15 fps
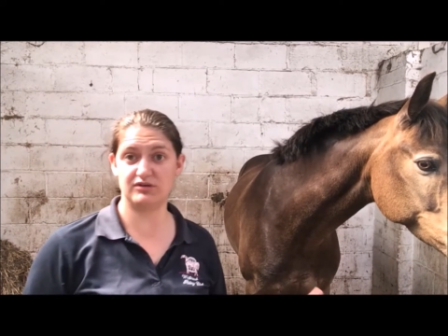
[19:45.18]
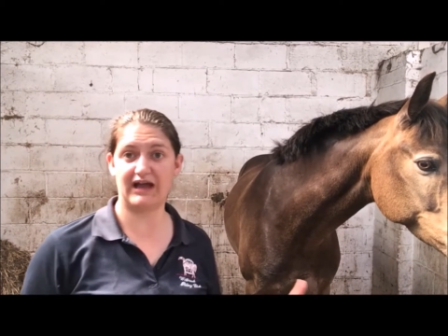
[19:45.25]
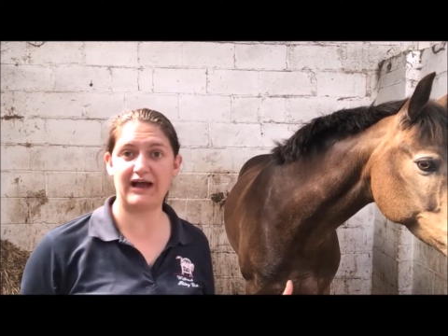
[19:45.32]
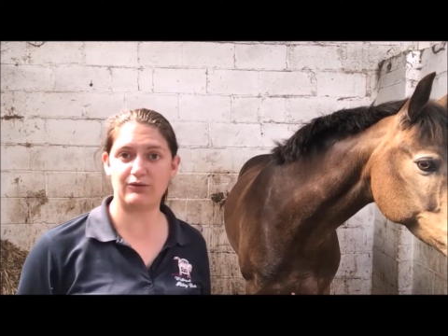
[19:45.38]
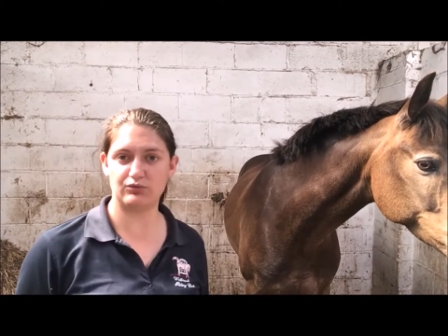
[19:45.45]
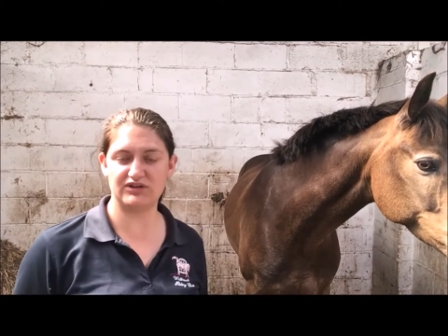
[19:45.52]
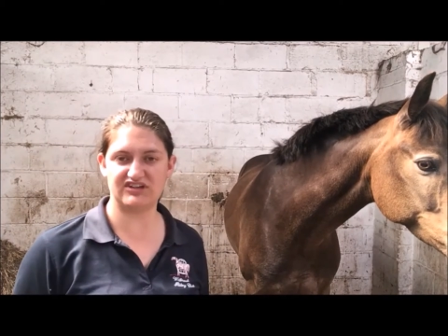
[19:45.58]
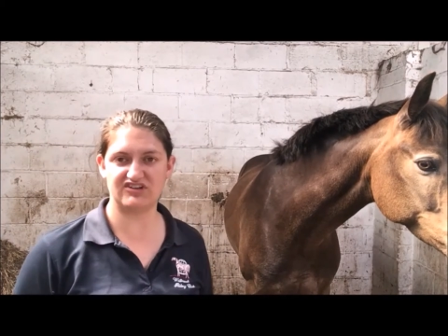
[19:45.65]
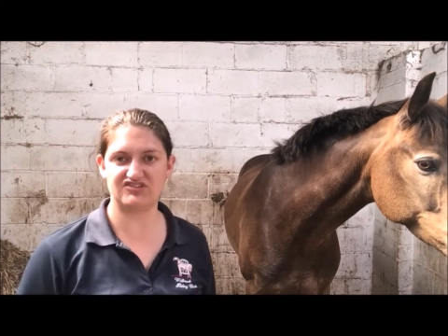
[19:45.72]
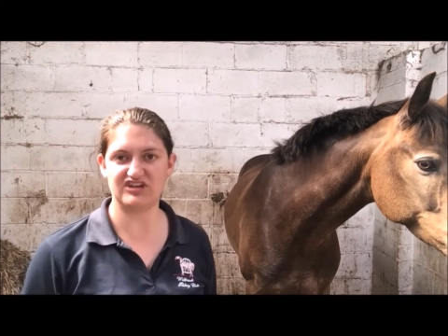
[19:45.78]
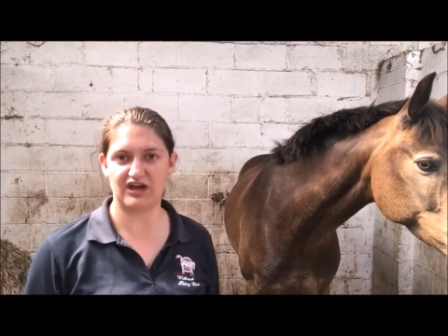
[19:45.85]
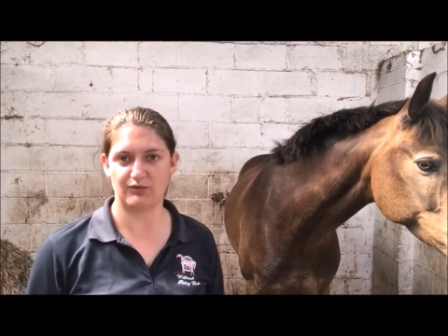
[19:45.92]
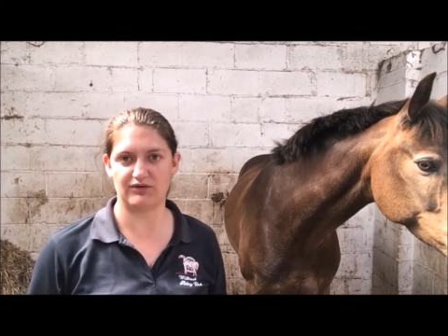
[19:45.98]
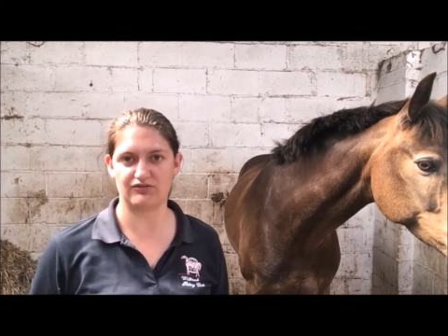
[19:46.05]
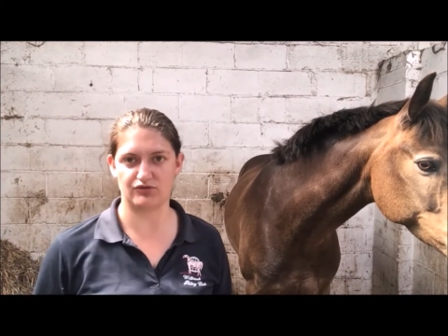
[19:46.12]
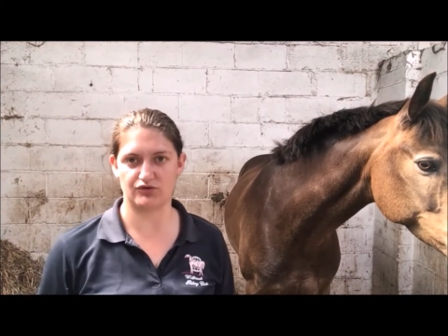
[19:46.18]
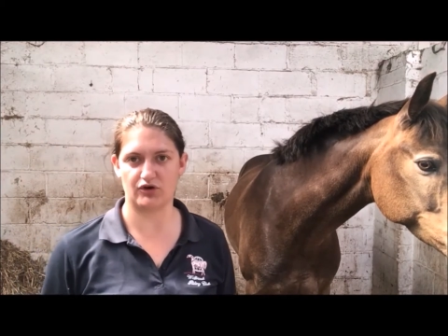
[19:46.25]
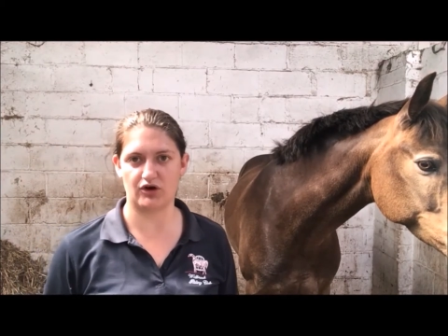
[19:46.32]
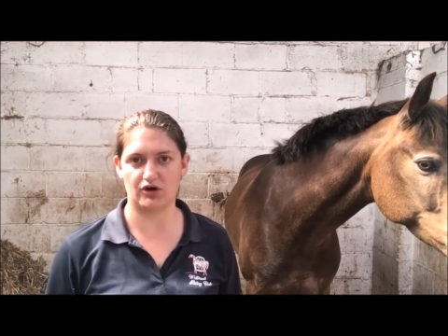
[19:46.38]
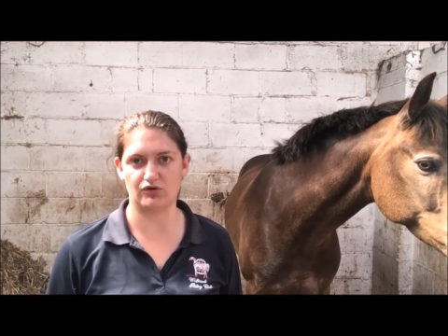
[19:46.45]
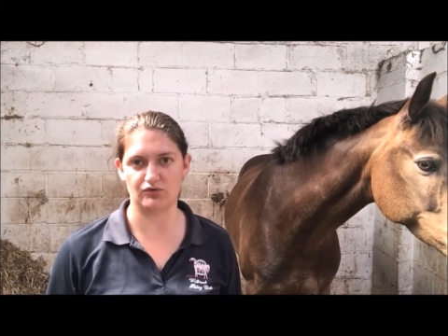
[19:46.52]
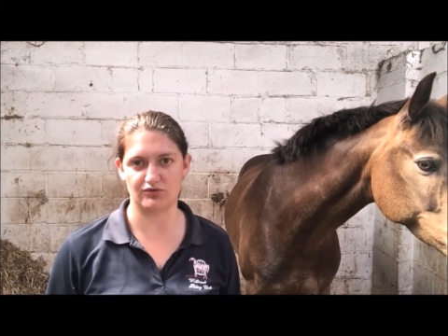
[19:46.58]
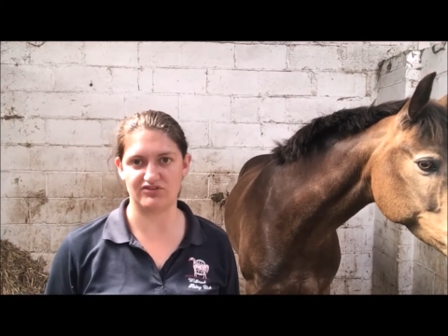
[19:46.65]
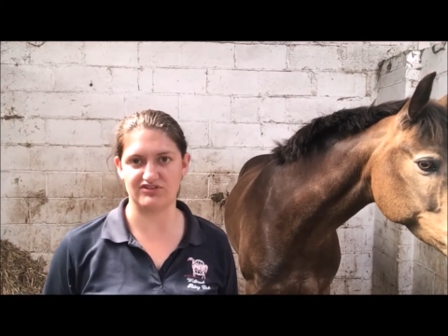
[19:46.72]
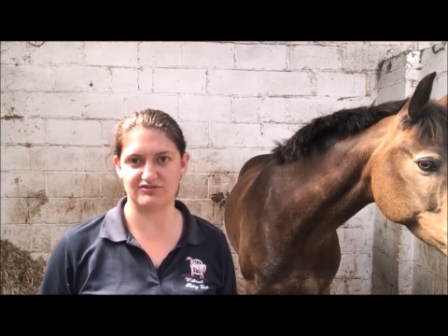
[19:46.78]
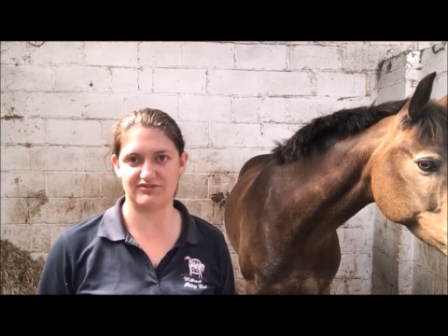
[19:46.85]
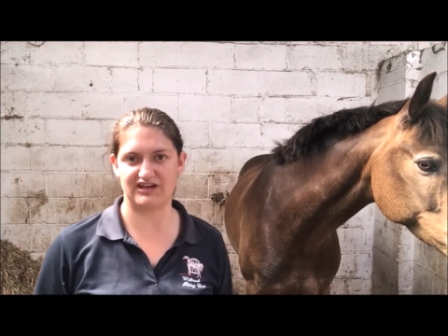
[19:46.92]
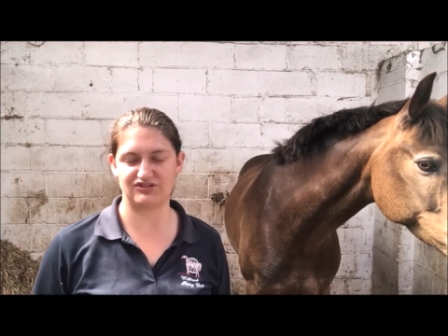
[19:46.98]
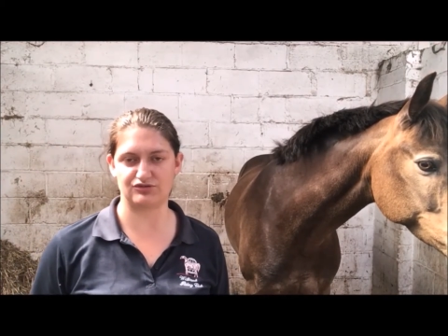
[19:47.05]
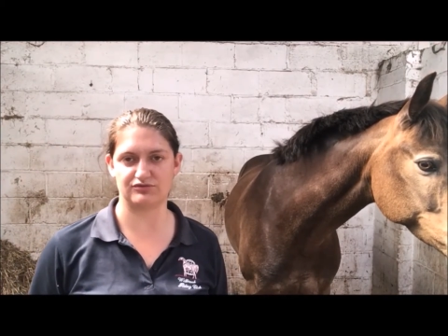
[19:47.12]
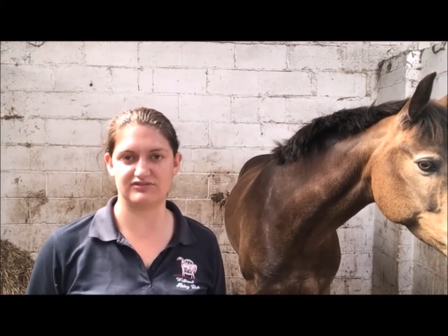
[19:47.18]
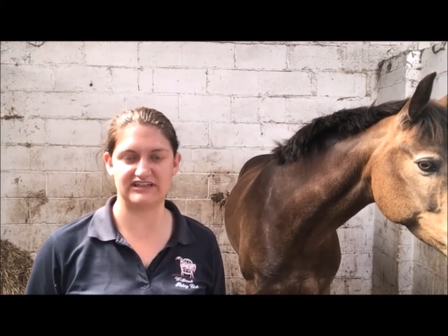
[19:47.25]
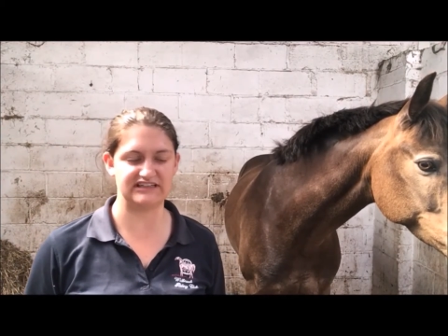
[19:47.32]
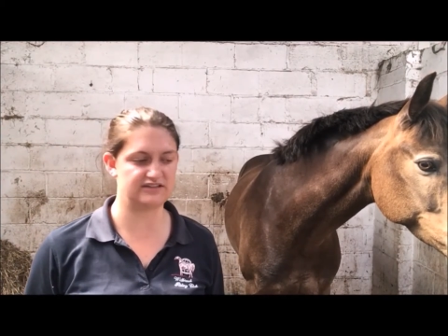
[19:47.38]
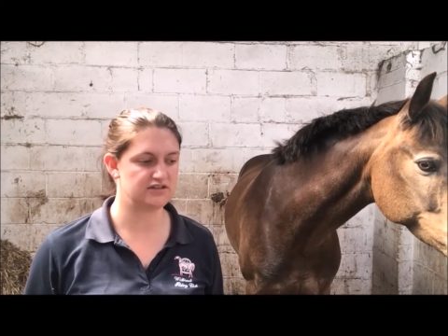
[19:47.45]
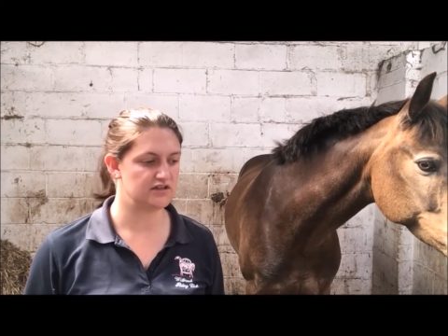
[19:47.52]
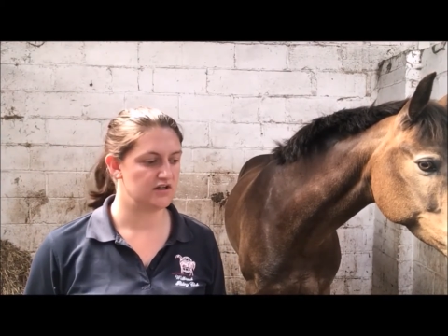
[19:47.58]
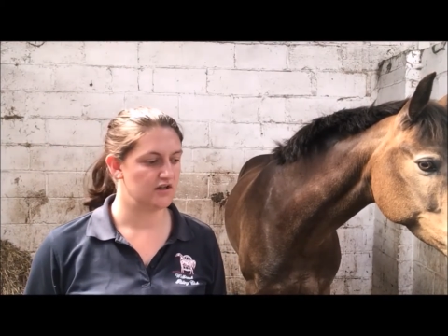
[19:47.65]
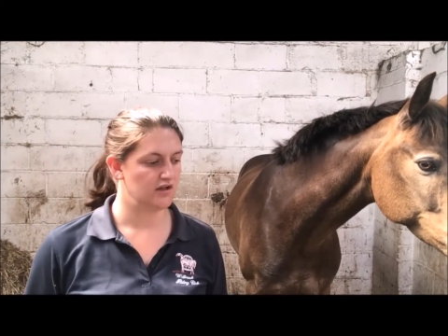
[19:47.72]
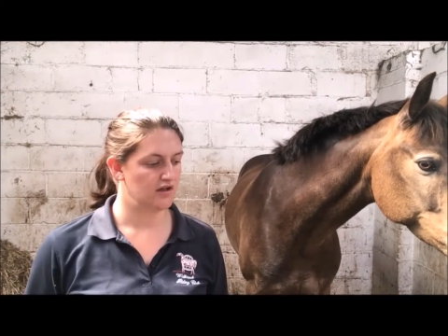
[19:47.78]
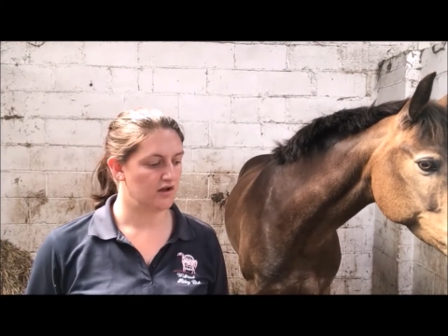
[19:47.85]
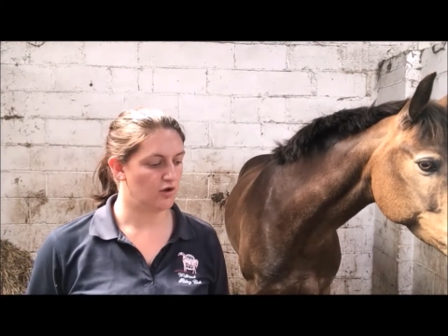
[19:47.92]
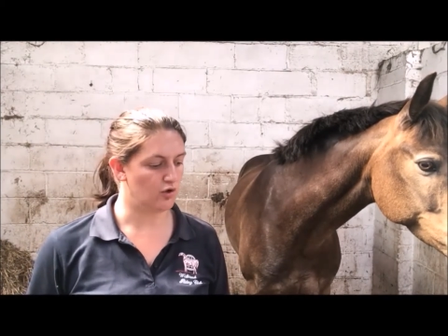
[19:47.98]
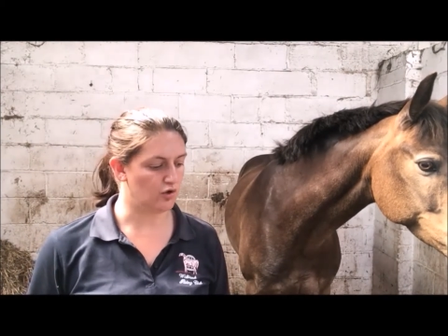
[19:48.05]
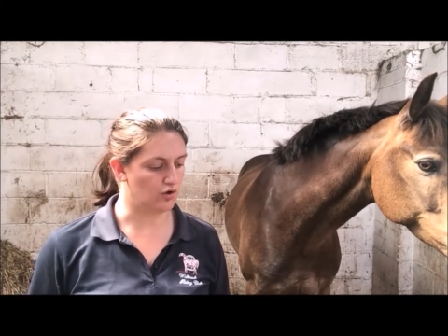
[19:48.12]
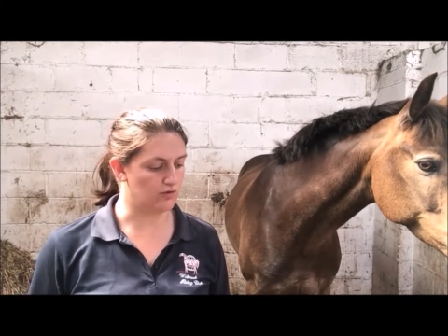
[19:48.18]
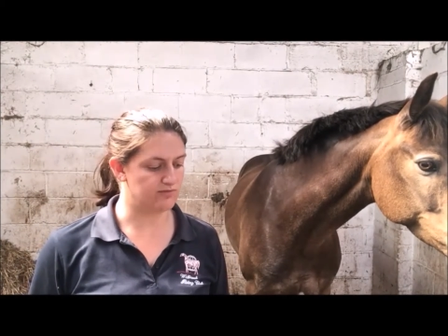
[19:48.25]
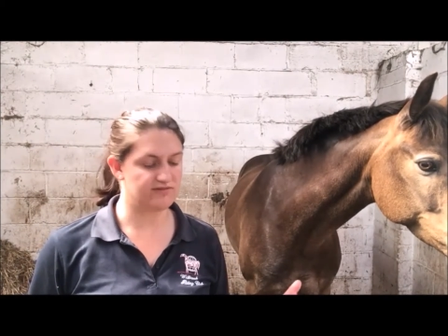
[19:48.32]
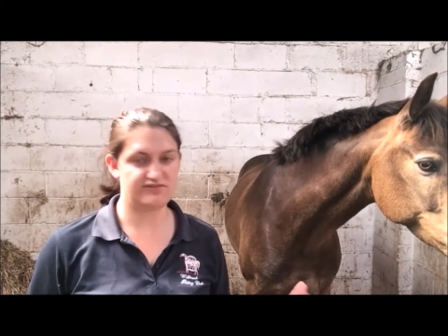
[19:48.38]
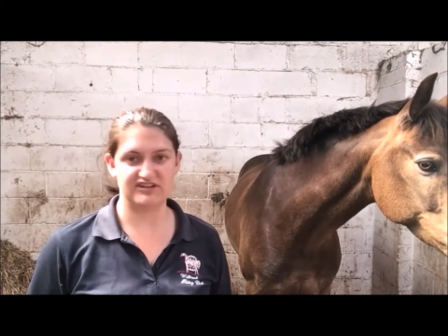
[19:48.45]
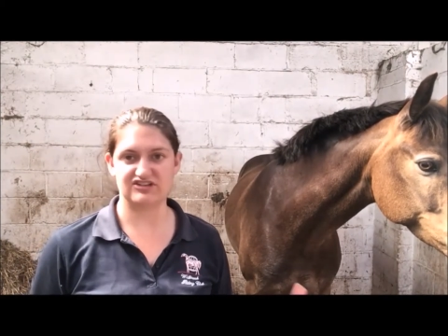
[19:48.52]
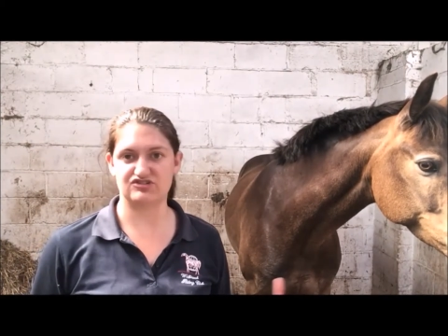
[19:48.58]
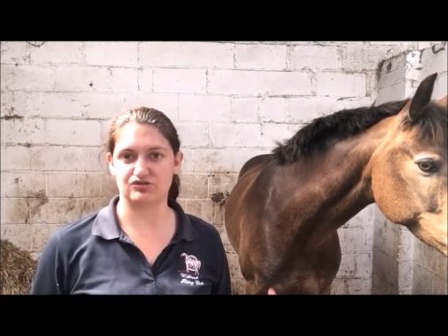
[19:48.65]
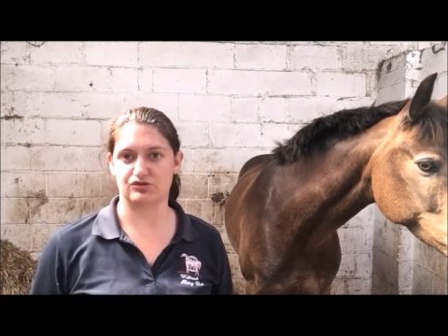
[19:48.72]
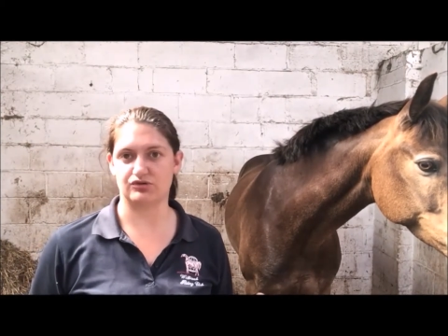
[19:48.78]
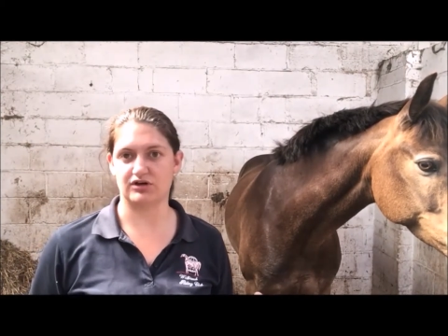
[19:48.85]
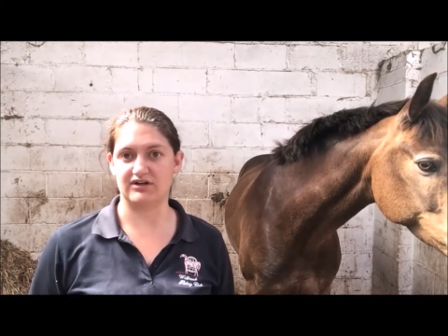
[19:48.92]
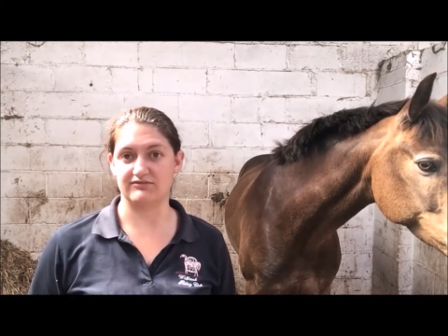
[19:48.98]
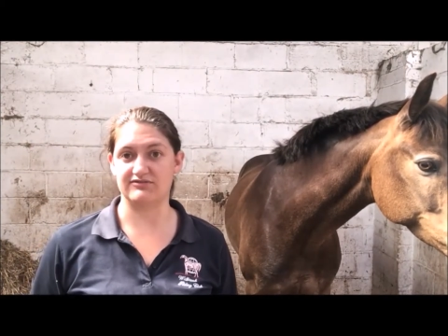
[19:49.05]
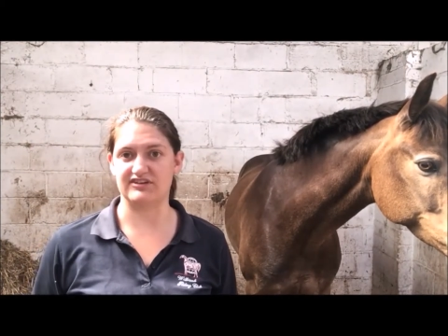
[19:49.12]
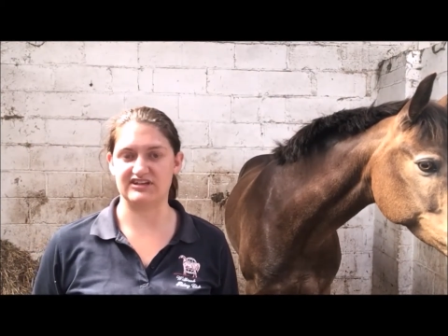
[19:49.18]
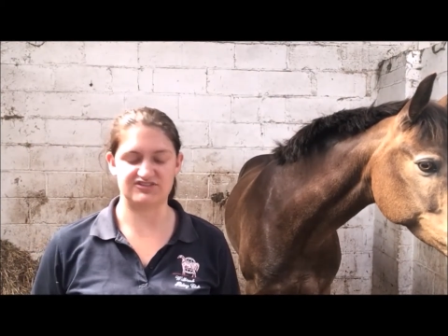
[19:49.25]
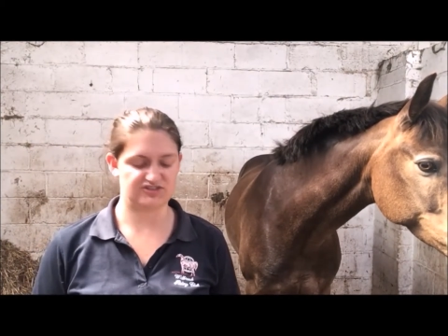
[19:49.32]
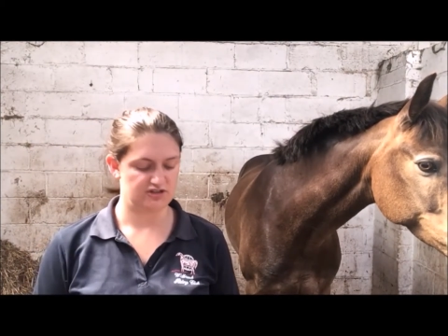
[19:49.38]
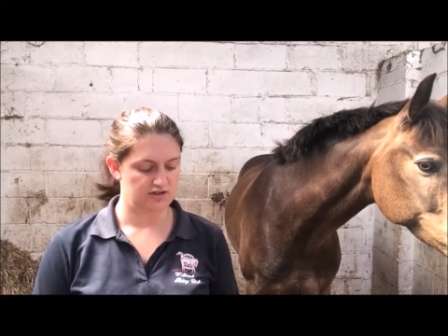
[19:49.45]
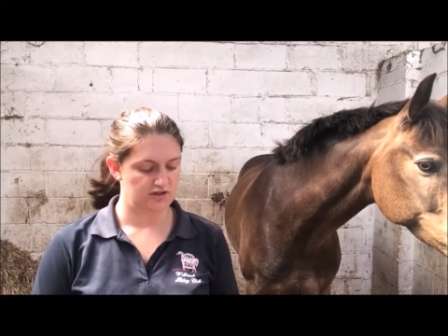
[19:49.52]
how we can tell whether or not our horse is fat or thin, or fit or unfit.